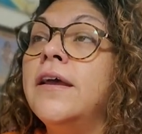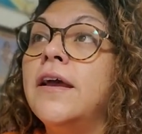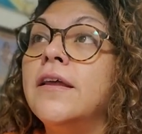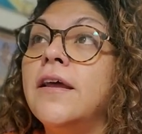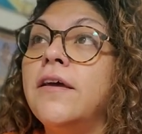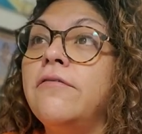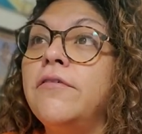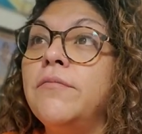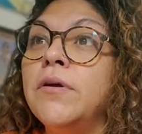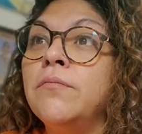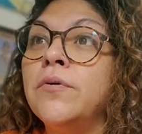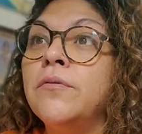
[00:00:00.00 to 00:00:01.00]
And I
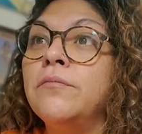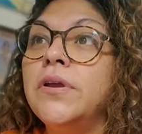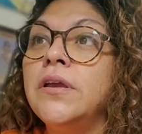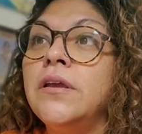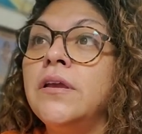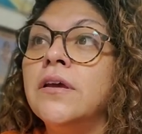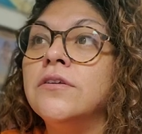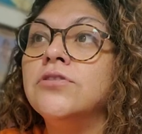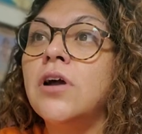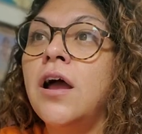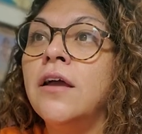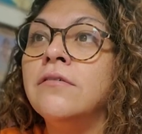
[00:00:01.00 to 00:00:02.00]
remember being a
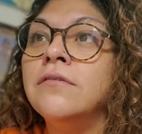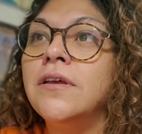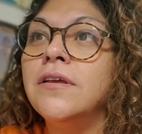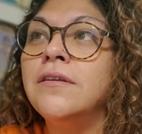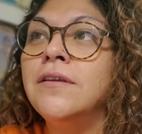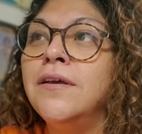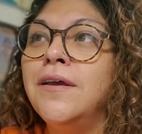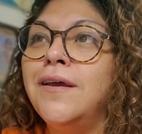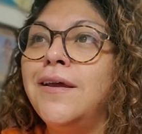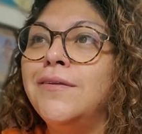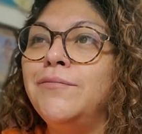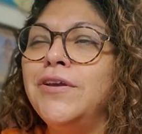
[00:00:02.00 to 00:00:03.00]
child
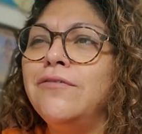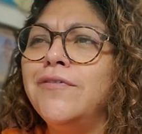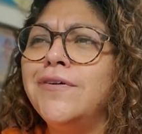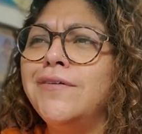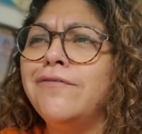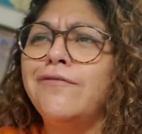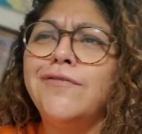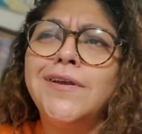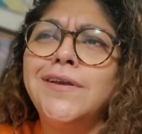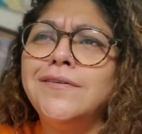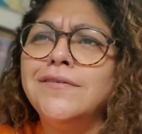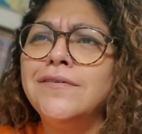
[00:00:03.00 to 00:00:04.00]
and being very
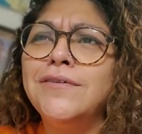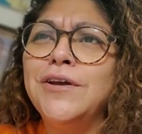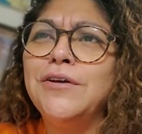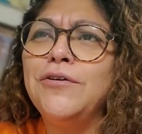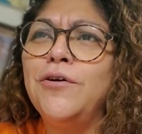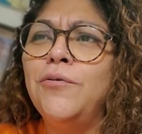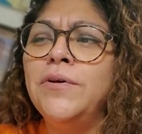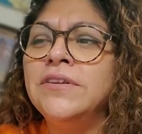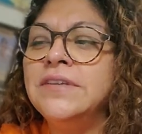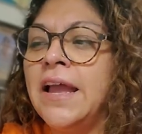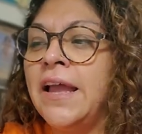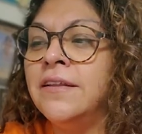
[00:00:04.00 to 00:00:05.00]
free to go and
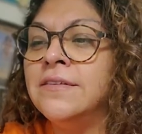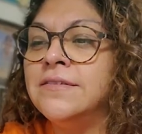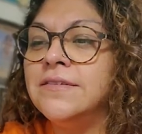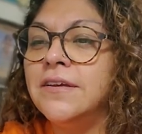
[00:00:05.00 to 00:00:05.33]
dance.